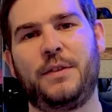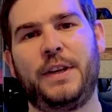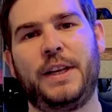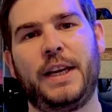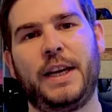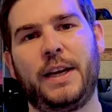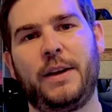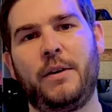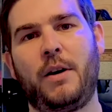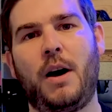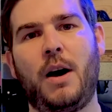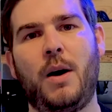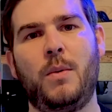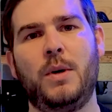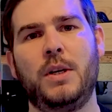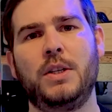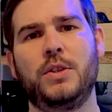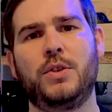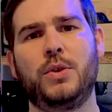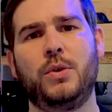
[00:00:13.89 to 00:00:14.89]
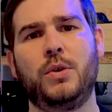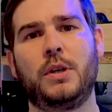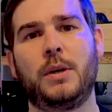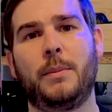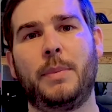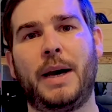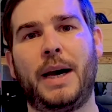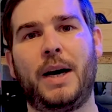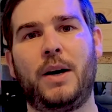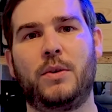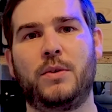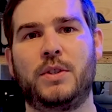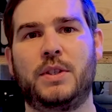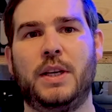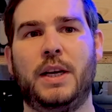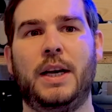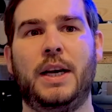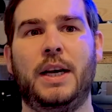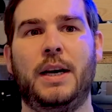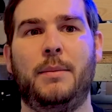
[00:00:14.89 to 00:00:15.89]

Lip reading: video I want to talk about